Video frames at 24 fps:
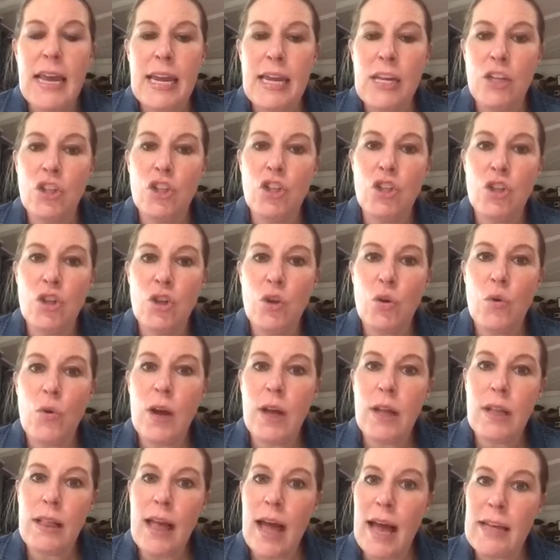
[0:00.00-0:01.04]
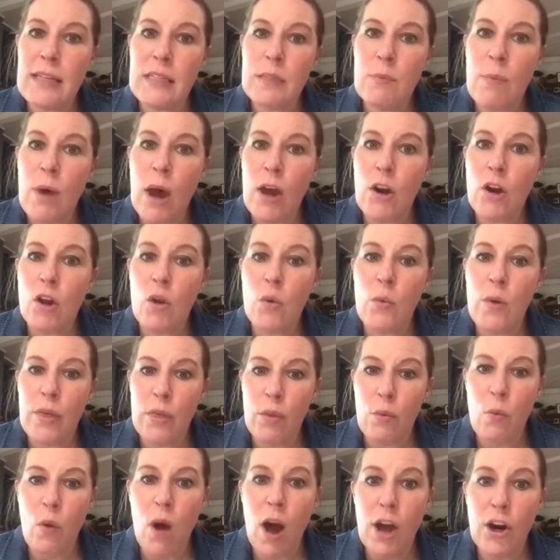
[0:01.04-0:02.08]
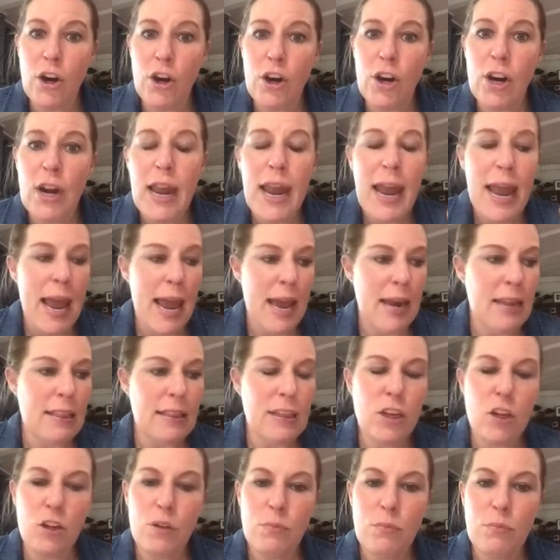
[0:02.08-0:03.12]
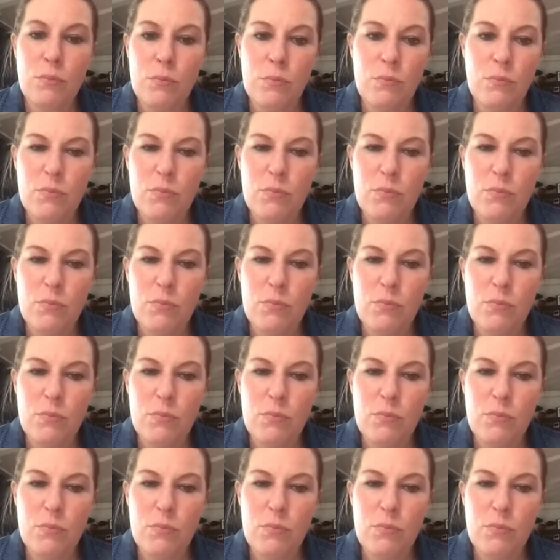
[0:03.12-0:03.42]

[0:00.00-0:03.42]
into a glass bottle with water and a little